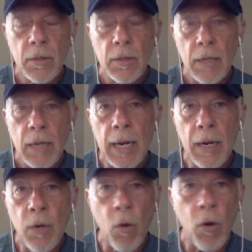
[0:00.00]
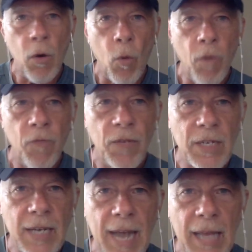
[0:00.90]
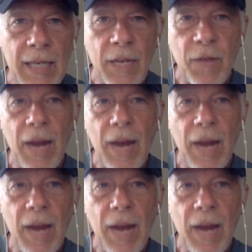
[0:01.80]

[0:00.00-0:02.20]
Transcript: Yeah. Uh, or or physicality.